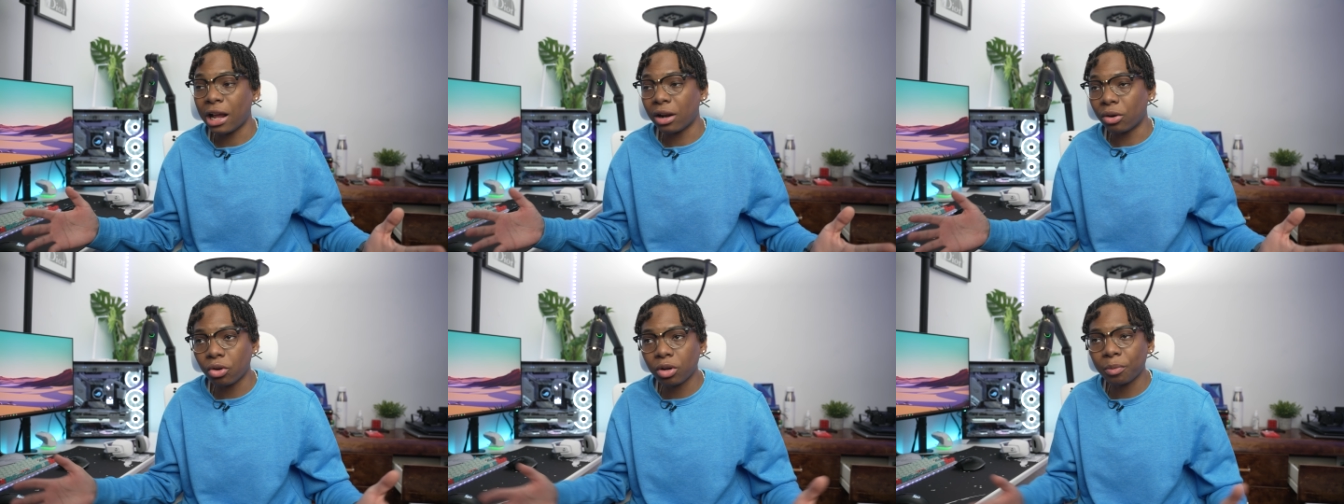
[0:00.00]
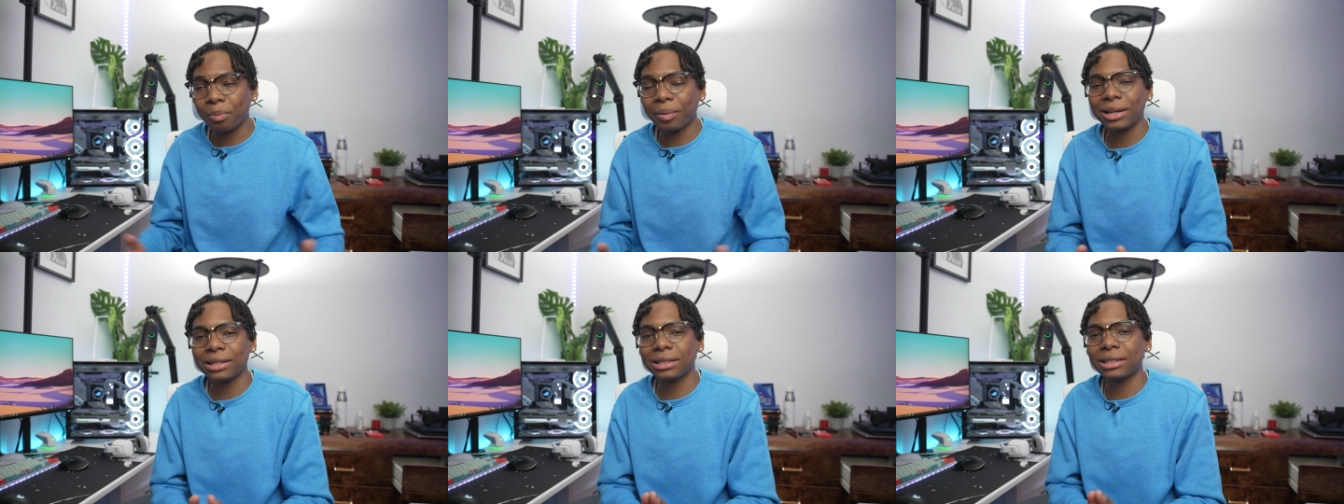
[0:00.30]

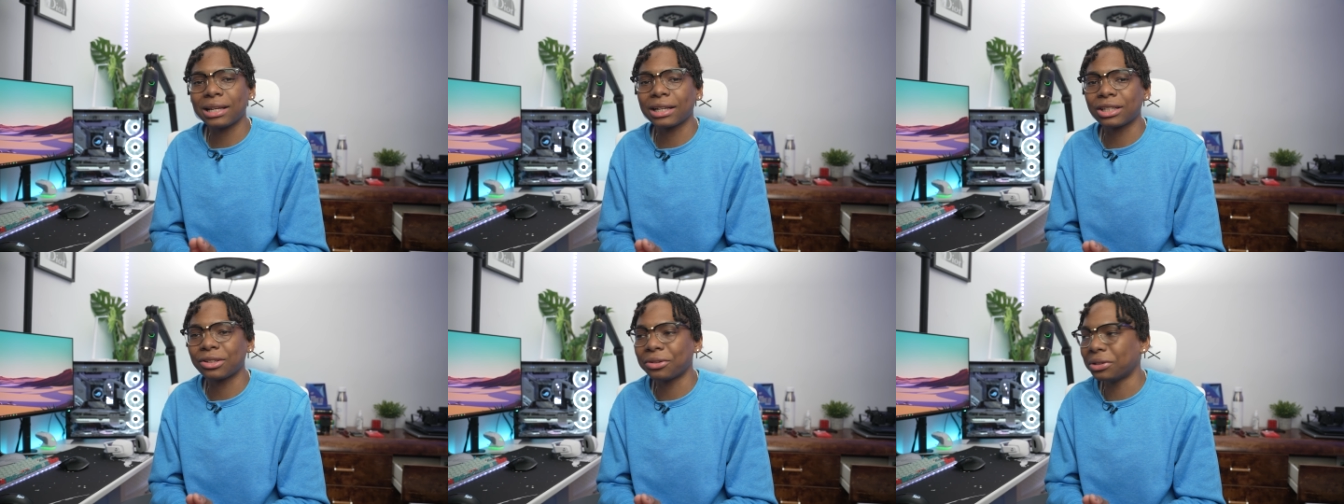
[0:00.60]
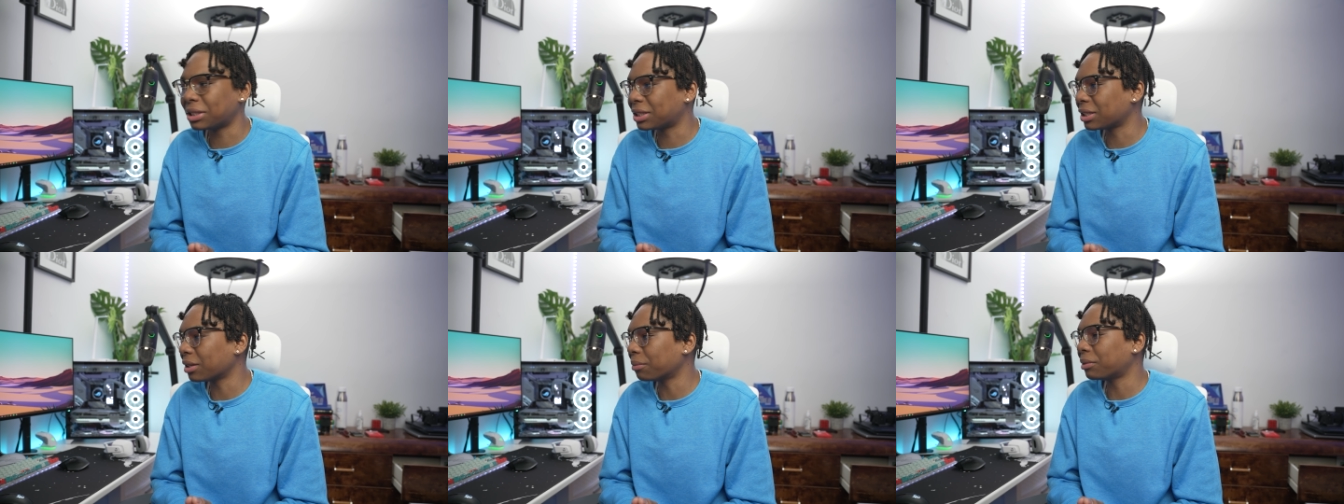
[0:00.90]
NordPass is
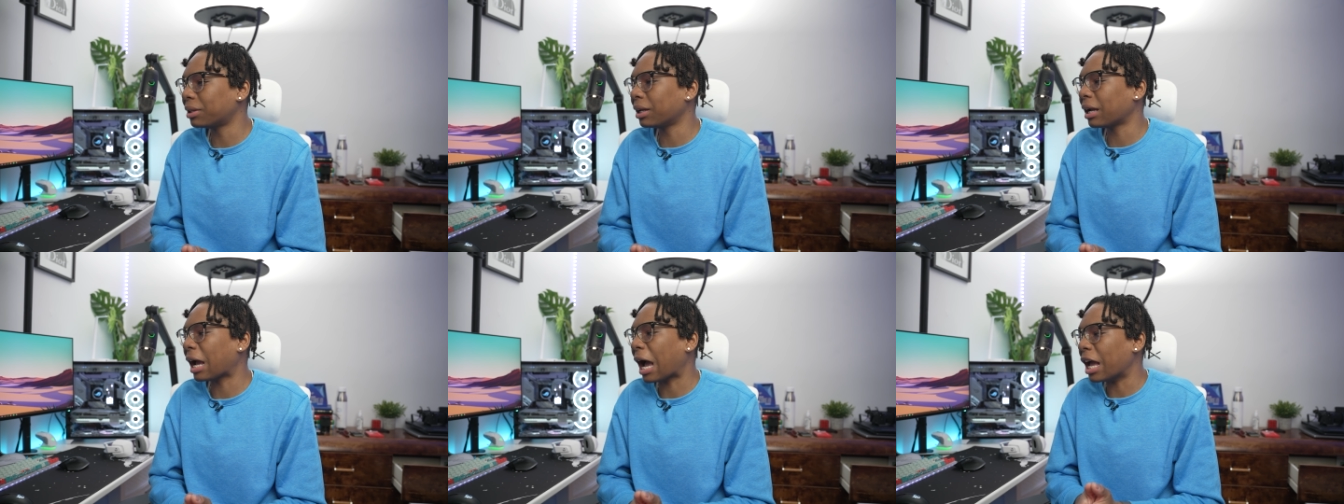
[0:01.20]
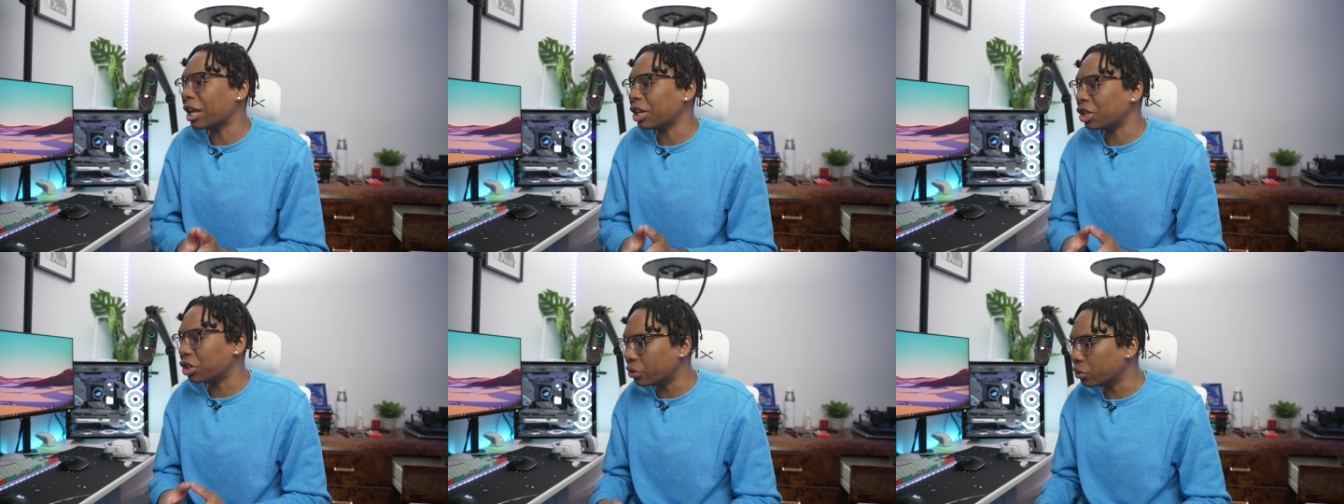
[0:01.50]
actually something I
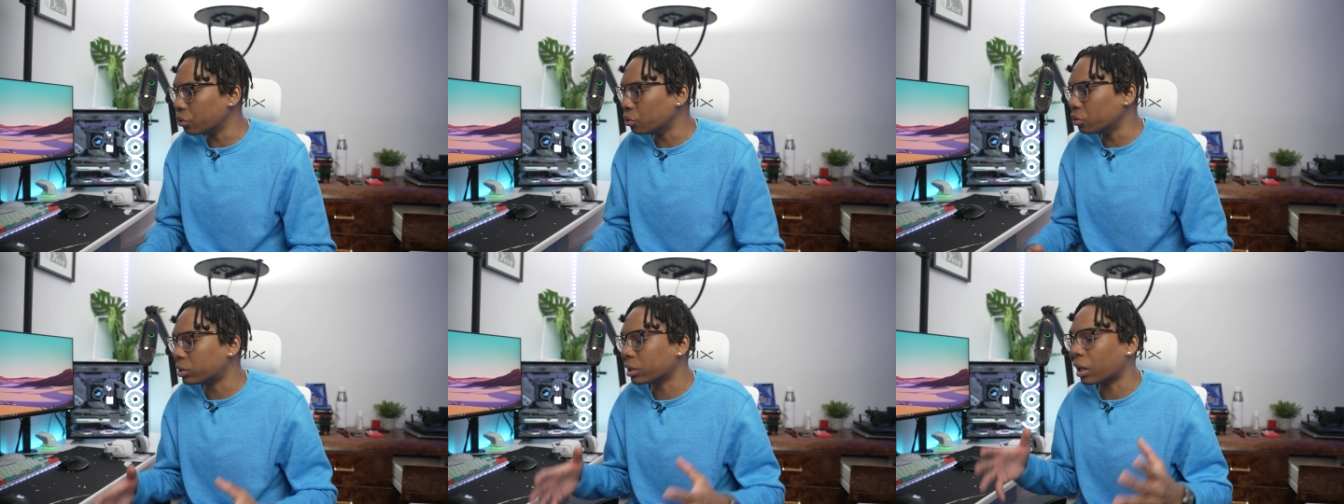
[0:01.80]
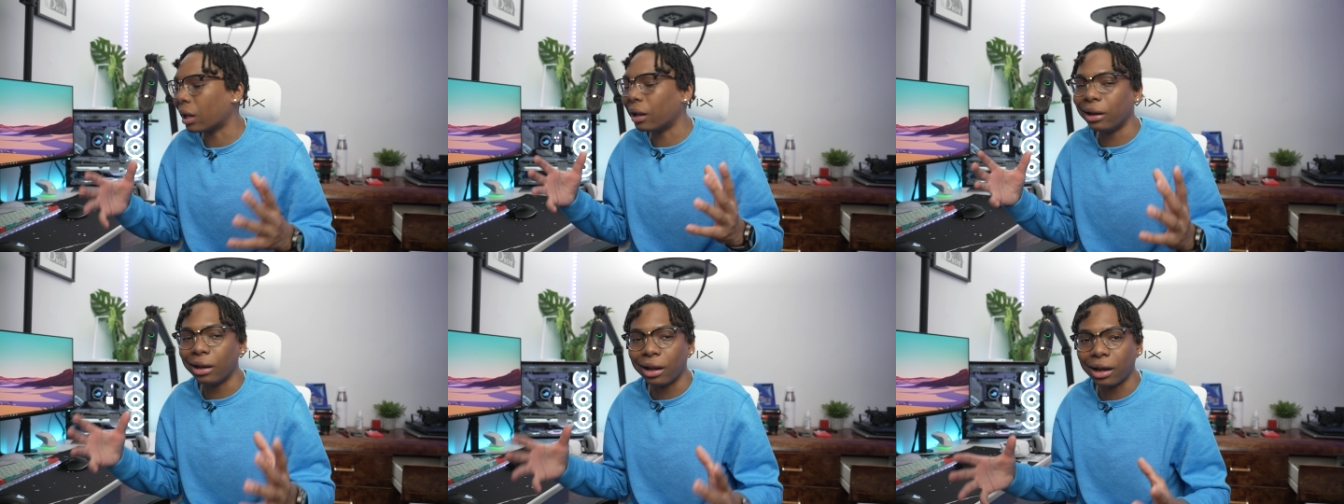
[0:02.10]
use
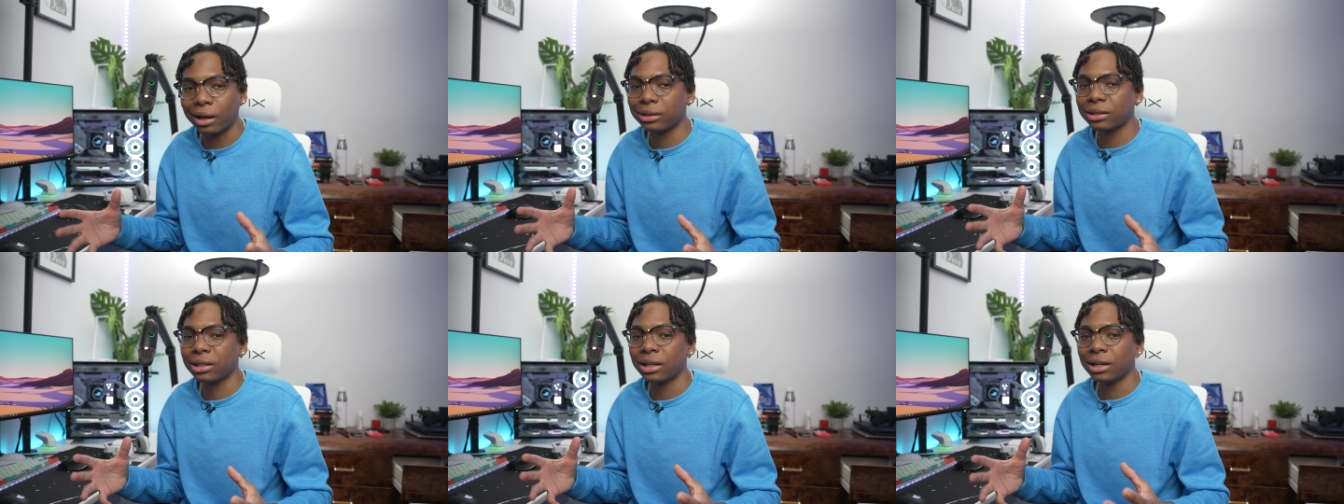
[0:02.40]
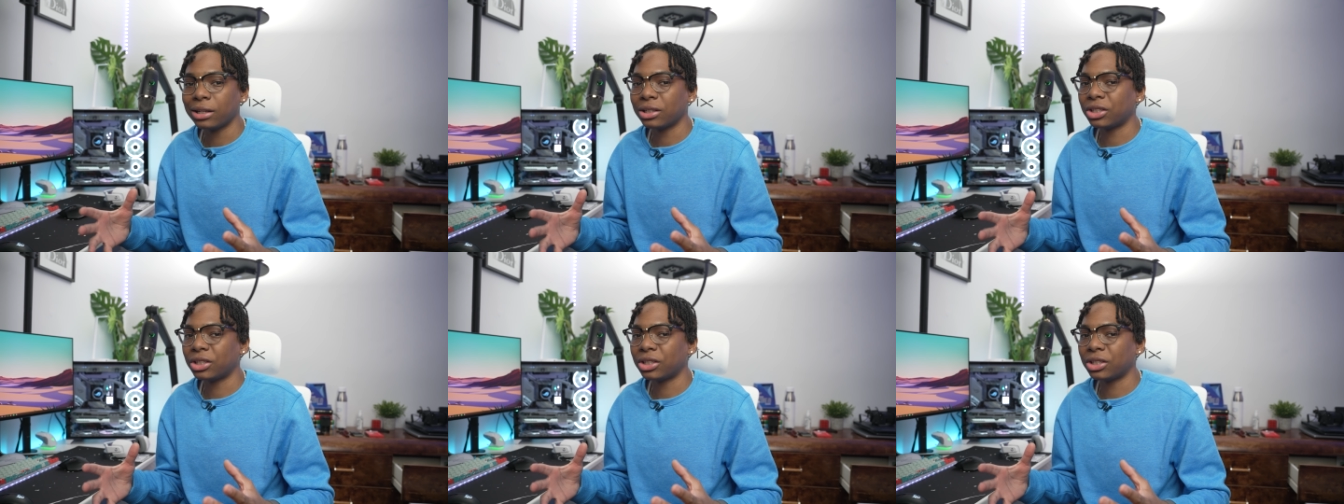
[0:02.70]
a lot,